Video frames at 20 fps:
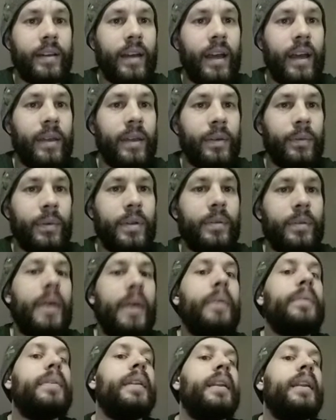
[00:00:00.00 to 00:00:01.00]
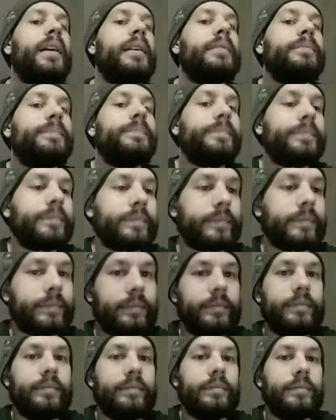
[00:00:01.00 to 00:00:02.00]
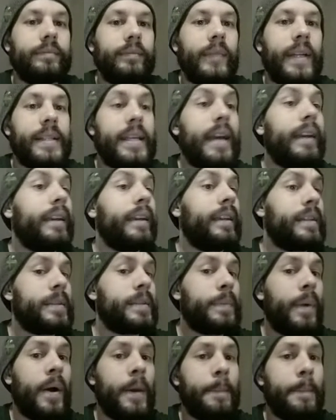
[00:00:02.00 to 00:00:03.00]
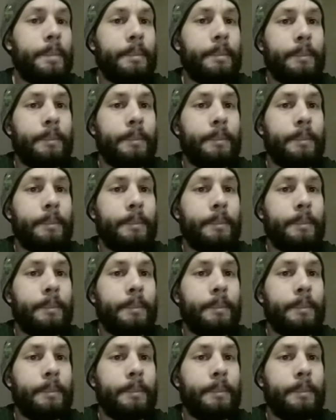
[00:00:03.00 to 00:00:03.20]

I reroute the knight, attacking his pawn.